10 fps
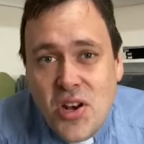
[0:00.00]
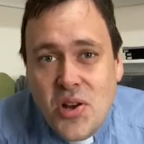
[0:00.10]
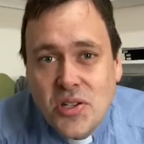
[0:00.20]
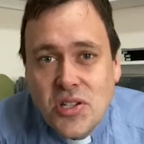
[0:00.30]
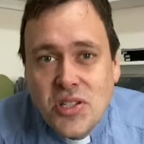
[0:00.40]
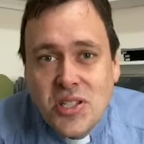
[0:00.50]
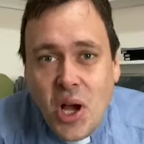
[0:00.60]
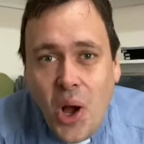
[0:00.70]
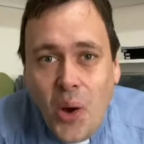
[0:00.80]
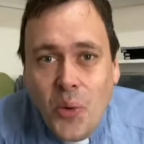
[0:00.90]
not just to
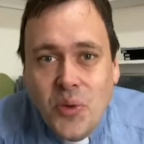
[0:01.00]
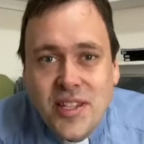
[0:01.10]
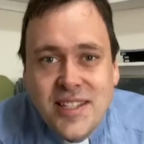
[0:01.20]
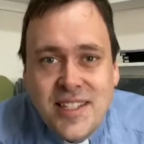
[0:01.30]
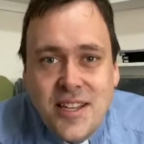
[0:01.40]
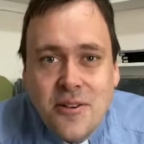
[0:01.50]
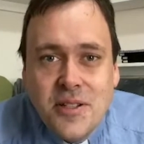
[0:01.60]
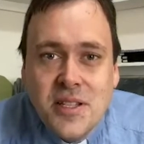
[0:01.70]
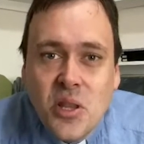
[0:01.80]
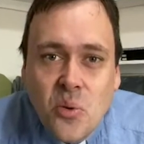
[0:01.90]
hold the
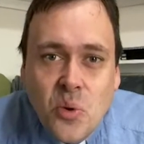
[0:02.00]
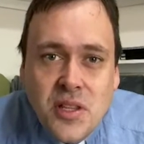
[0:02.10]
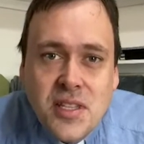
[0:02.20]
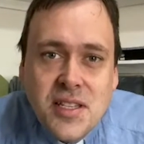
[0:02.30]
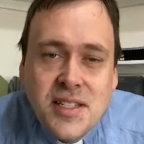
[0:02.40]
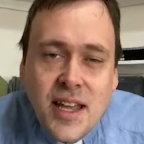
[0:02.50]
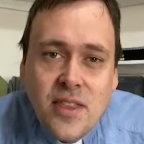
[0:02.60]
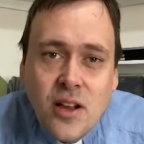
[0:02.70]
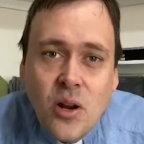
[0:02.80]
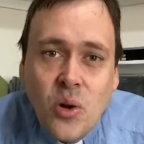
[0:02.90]
secrets and the wonders and
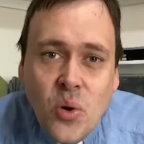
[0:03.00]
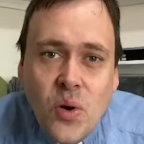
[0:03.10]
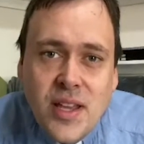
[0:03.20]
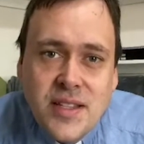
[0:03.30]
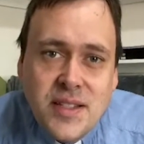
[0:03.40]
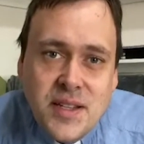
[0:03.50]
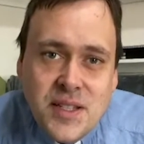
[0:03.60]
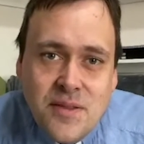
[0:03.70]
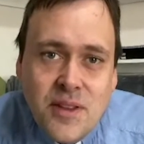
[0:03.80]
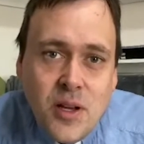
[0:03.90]
the gloriousness
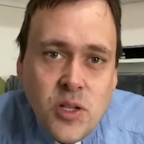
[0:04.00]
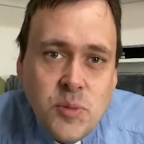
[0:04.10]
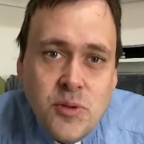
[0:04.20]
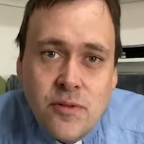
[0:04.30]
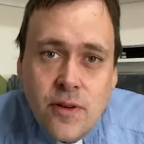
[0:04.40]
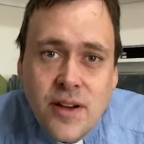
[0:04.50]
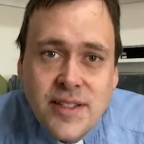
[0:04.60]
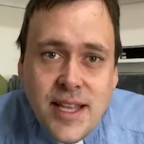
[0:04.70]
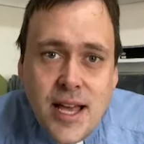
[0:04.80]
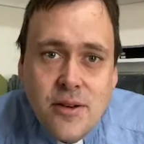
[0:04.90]
of the gospel for
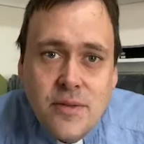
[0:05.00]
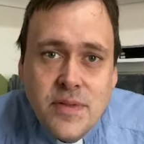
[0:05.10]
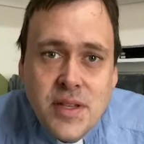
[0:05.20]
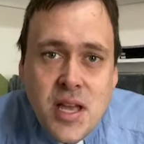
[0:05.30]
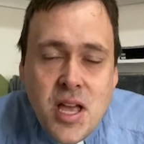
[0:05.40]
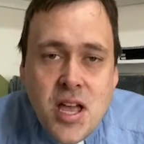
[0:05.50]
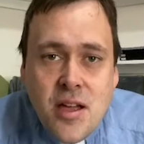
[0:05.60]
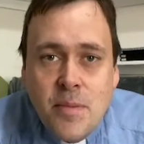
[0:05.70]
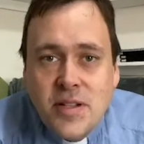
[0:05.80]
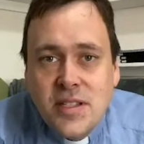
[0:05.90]
ourselves,
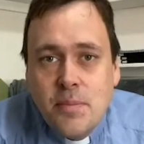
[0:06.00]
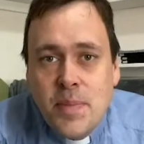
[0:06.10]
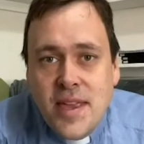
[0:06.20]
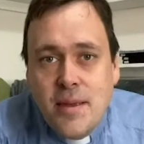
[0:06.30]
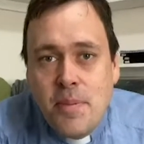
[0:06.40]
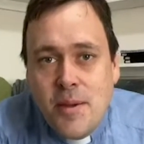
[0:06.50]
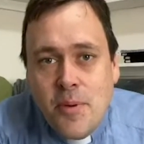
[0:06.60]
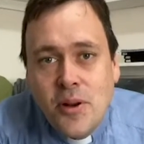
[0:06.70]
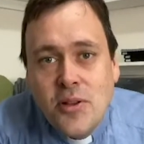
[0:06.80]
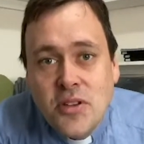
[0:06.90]
but to be
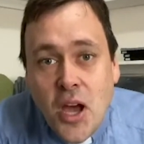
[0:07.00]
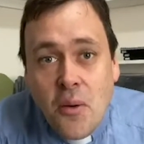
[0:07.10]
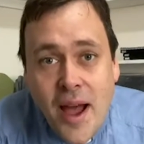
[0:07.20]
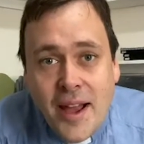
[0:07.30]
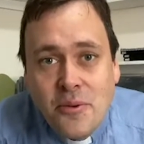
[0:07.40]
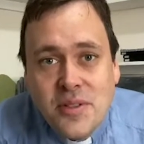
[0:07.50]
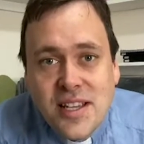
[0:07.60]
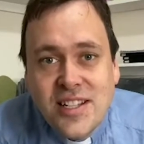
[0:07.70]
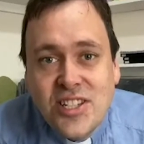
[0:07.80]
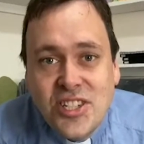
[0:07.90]
people who go out
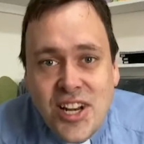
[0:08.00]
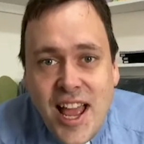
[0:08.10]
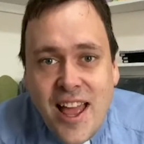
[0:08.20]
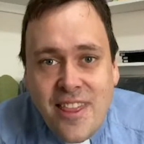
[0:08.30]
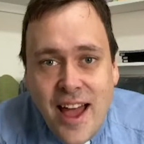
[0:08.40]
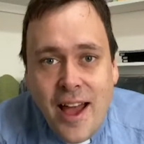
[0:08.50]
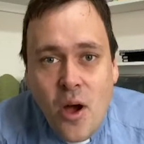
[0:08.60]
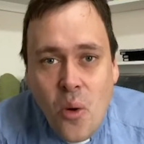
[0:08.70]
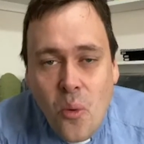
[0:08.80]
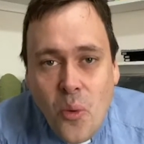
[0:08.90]
and share that
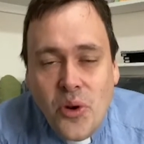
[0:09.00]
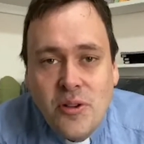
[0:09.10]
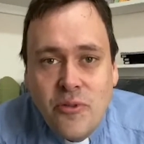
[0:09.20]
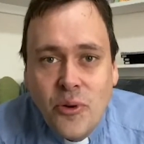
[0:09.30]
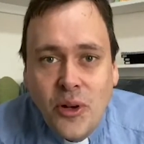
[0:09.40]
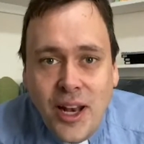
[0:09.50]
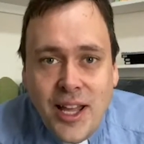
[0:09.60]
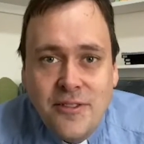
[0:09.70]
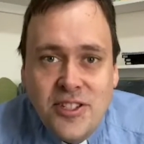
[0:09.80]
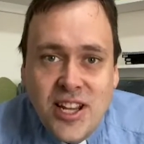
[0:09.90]
wonderful,
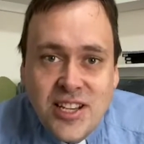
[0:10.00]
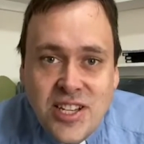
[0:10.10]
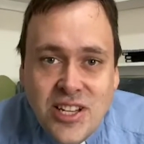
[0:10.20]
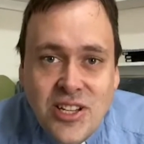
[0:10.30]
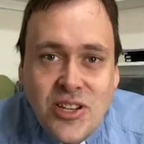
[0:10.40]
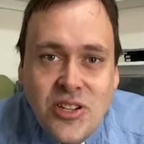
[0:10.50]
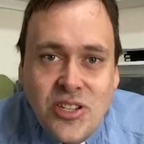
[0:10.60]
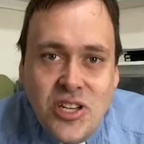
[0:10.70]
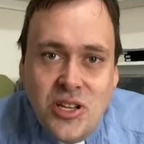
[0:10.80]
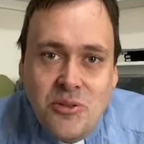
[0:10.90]
life-changing good
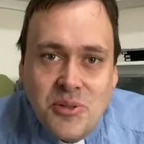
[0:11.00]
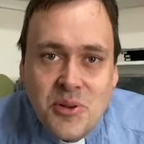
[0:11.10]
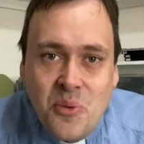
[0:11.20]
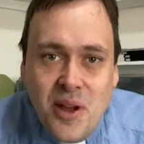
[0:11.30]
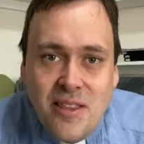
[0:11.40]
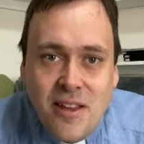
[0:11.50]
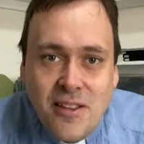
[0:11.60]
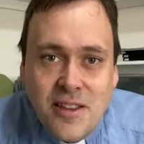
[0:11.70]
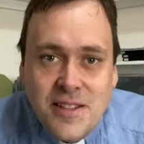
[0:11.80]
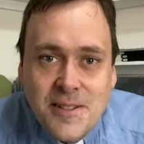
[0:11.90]
news with
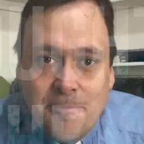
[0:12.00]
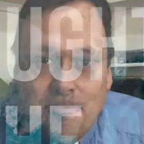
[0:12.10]
others.